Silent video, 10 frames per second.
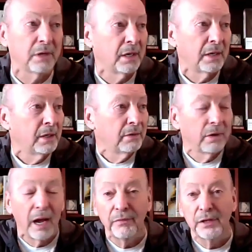But
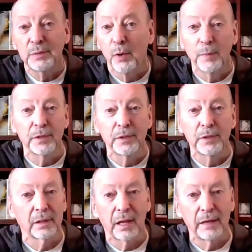you have these
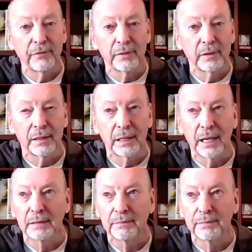moments in your life,
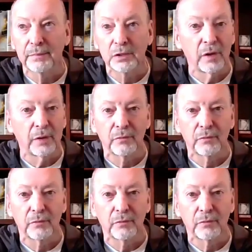and again,